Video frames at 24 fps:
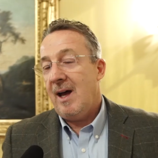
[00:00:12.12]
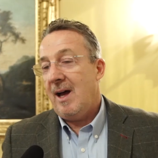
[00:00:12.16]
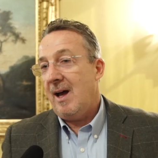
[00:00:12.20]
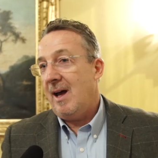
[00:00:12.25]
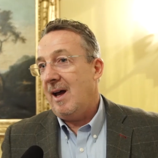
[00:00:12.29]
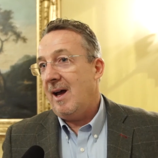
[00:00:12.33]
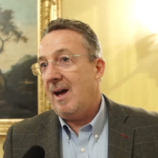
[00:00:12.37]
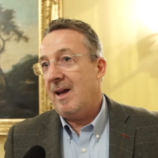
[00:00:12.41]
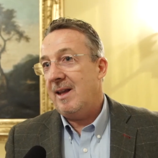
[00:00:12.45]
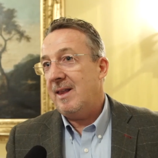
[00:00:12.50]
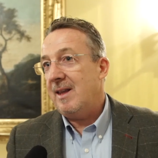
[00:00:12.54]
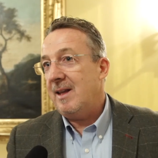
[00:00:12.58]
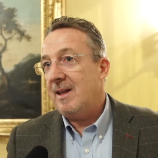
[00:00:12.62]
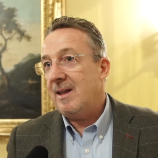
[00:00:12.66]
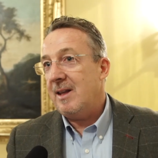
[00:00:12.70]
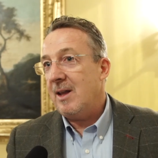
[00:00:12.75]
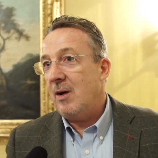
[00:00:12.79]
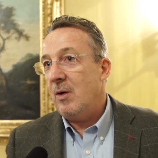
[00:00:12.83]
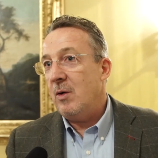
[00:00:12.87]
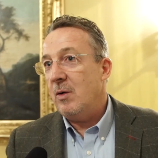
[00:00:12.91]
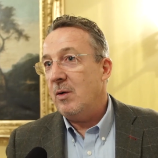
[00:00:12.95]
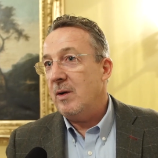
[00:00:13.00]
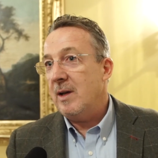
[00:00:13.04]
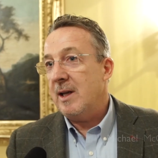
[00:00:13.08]
I think the
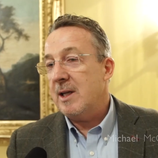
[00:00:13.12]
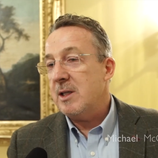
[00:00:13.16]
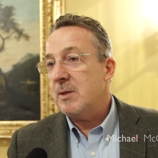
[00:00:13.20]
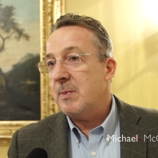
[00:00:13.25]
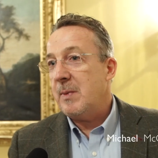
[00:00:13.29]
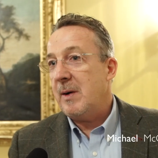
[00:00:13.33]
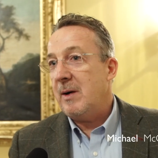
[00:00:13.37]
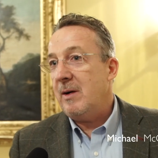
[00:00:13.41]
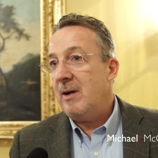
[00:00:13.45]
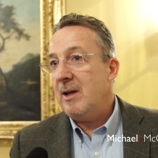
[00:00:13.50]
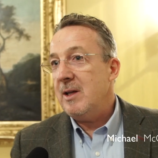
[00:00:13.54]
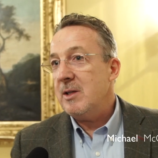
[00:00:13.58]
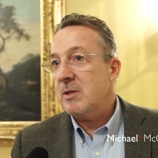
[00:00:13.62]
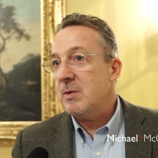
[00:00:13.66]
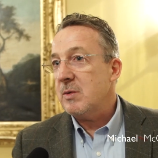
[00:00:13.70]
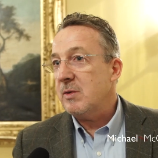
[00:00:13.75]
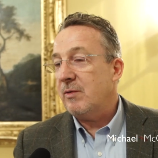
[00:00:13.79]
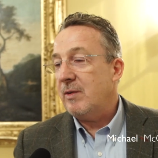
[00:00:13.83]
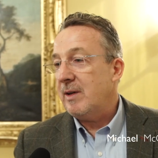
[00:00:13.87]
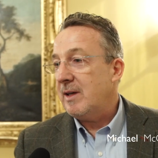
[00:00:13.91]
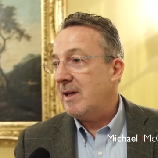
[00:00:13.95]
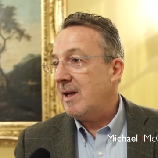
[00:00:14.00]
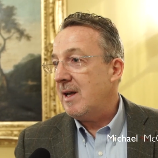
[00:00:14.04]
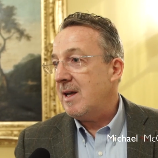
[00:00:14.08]
whole experience was
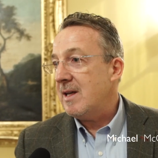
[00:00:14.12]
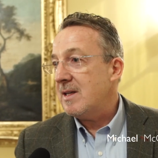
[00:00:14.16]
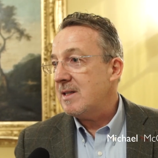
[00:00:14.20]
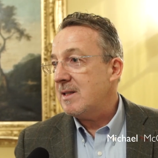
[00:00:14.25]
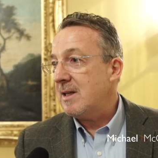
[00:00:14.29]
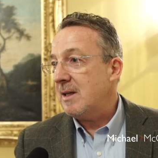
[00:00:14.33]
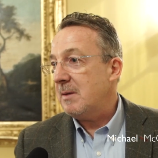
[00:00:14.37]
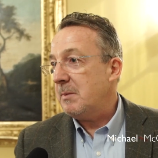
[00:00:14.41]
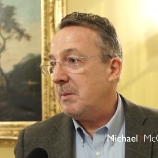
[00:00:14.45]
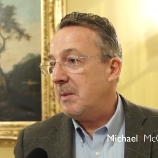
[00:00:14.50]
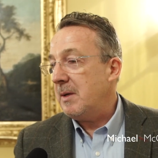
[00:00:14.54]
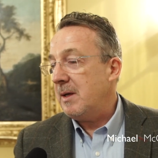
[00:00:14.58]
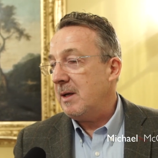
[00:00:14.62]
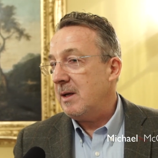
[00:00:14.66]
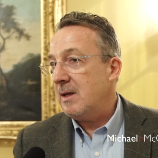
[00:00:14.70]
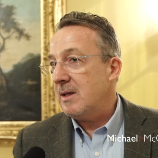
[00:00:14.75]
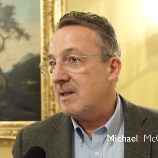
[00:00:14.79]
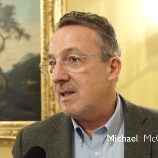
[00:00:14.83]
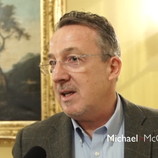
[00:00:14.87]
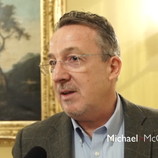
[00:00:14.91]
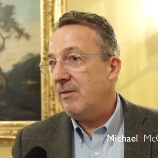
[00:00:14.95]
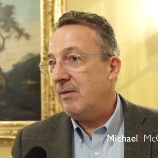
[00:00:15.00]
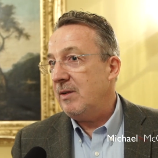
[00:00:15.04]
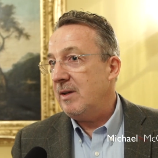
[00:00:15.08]
fantastic
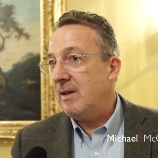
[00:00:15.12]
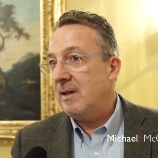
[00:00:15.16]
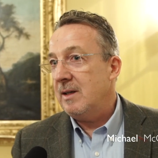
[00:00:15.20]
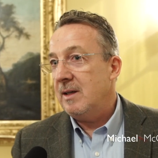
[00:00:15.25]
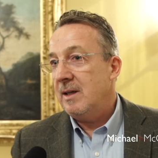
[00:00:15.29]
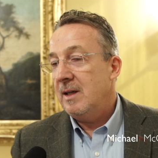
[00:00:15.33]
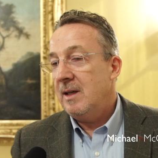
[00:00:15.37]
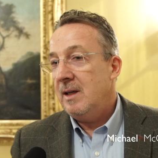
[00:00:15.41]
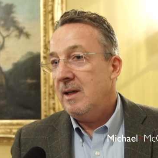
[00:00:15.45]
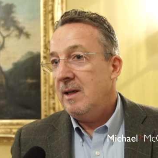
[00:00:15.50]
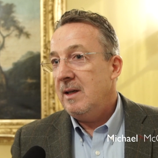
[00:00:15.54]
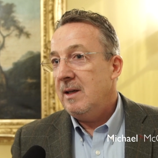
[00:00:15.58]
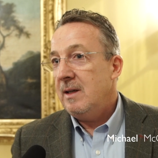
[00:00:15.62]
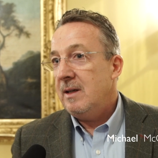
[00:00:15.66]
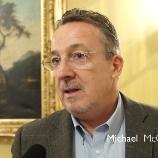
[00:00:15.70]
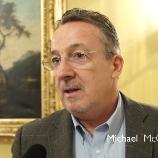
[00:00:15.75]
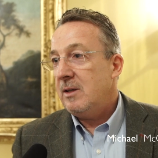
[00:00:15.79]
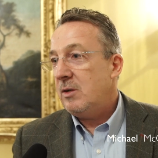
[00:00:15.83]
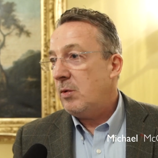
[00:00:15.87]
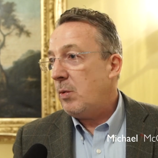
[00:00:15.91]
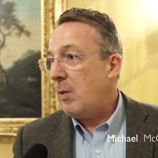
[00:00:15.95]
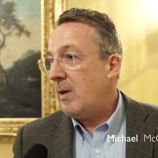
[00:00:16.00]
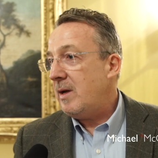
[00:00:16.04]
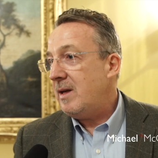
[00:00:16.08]
because even
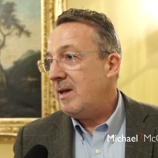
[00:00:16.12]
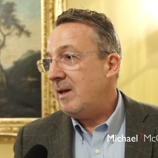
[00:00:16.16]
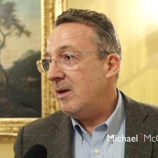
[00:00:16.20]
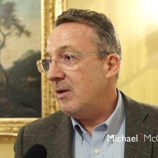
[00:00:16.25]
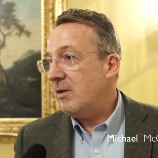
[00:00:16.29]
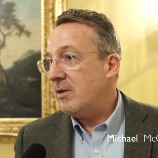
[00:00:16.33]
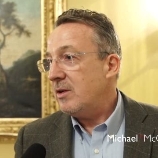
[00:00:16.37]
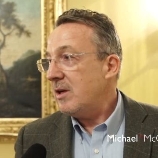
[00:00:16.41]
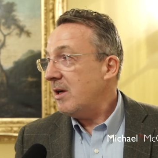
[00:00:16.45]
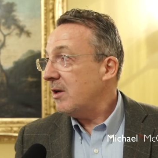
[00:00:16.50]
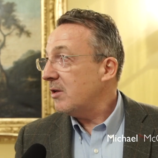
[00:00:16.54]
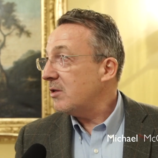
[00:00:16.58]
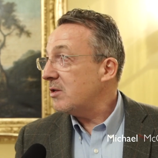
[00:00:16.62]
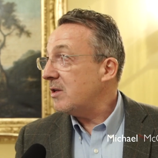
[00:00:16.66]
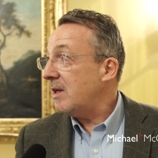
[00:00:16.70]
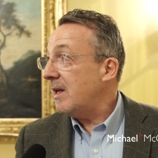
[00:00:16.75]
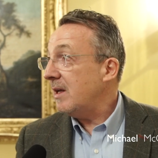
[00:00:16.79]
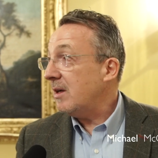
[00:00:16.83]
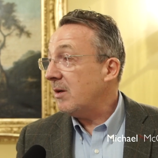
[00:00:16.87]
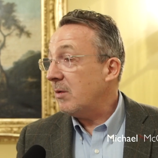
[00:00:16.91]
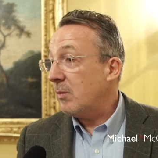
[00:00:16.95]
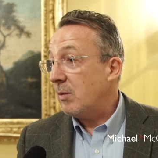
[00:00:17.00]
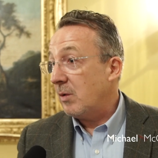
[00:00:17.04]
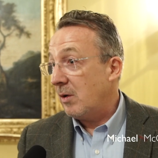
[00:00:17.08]
20 odd years
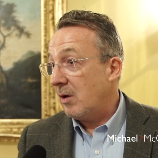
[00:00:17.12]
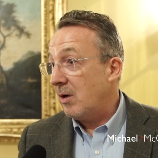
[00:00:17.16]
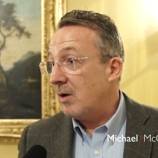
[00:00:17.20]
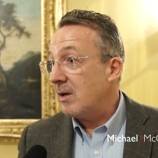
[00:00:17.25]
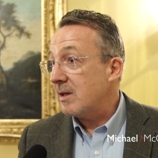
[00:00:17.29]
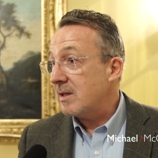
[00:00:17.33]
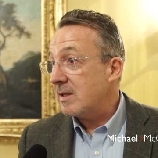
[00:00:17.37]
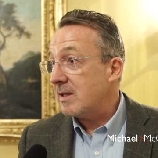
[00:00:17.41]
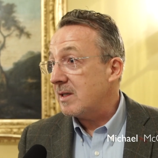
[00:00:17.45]
later, we're all